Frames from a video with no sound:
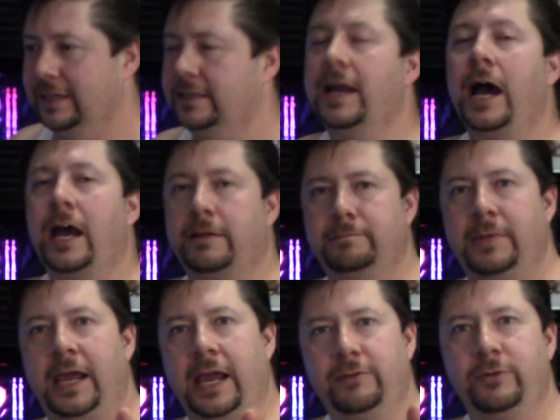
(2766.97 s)
Not
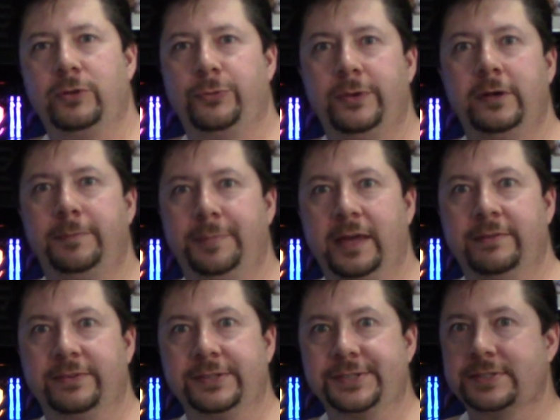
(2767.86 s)
made with real
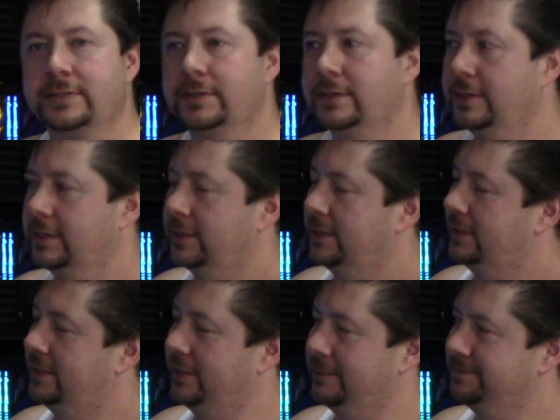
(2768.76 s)
beavers. No,
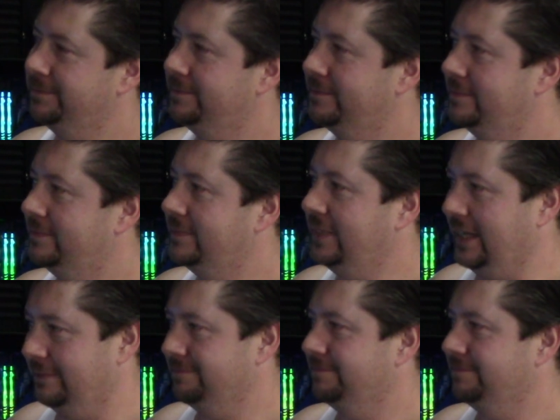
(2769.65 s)
it's no. a pastry. Yeah.